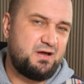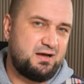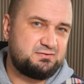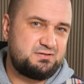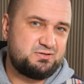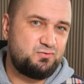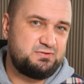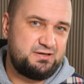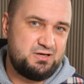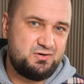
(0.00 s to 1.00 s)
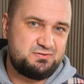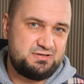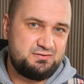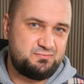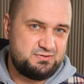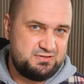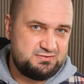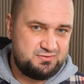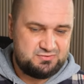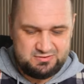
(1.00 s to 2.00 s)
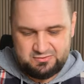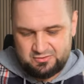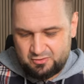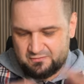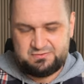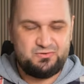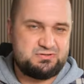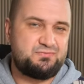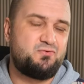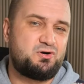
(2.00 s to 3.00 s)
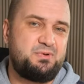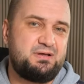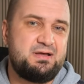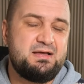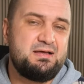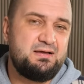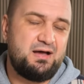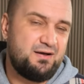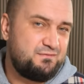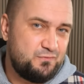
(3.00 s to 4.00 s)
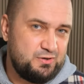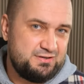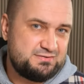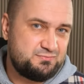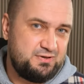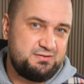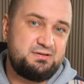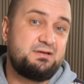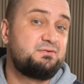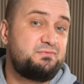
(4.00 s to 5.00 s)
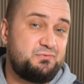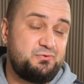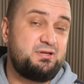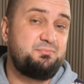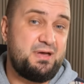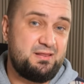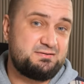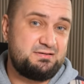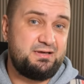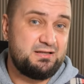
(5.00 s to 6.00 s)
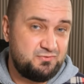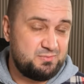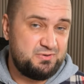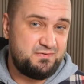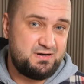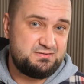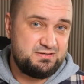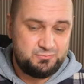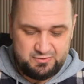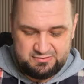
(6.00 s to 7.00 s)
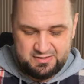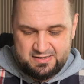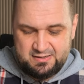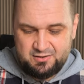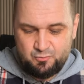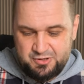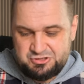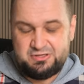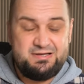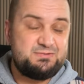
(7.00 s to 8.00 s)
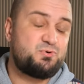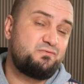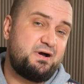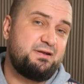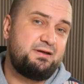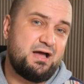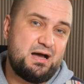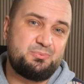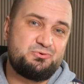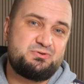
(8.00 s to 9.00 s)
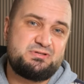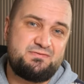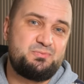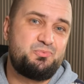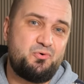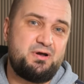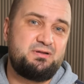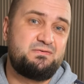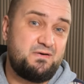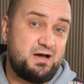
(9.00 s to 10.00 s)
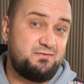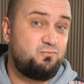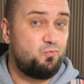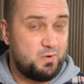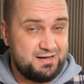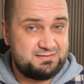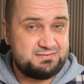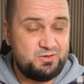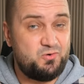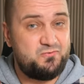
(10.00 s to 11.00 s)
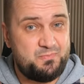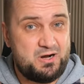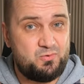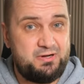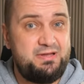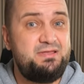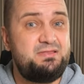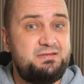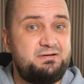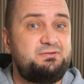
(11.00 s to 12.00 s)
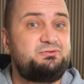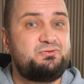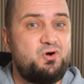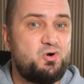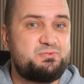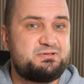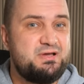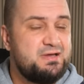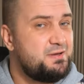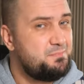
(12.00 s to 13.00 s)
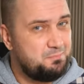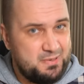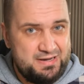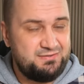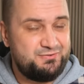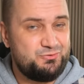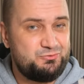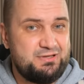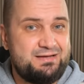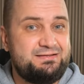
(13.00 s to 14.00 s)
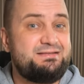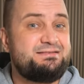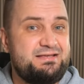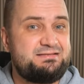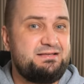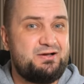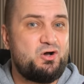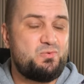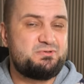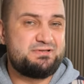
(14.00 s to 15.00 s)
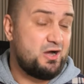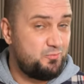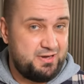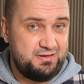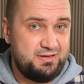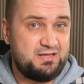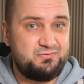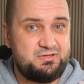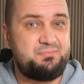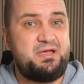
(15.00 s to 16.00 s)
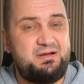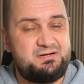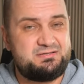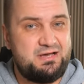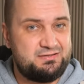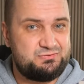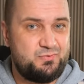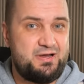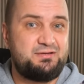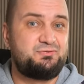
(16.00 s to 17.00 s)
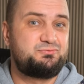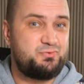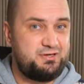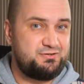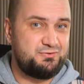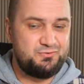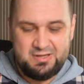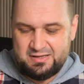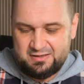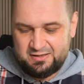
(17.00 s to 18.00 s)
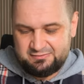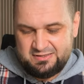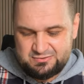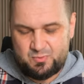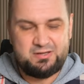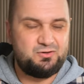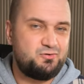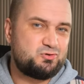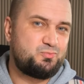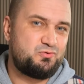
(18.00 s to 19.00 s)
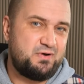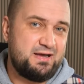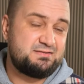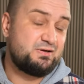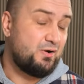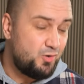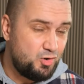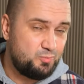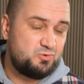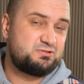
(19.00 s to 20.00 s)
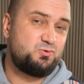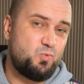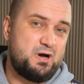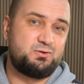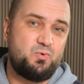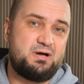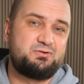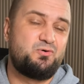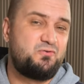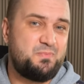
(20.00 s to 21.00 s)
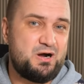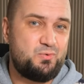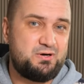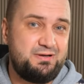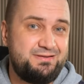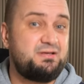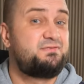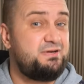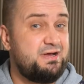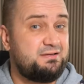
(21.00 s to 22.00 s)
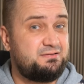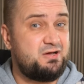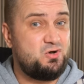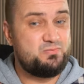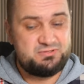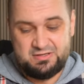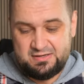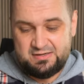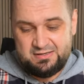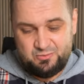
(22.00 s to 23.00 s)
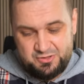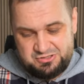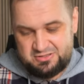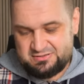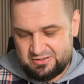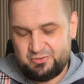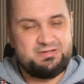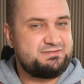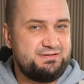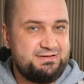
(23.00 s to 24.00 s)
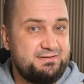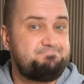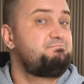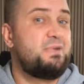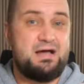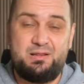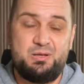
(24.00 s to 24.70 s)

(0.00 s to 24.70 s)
hundreds of diodes and resistors, and all of those are forming a fully discrete and fully balanced headphone amplifier circuit, which is providing up to 7.5 watts of power in 32 ohms, mind you not in 16 ohms, how many headphone makers are trying to trick you. And this one also provides almost 1 watt of power in 300 ohms, which is honestly a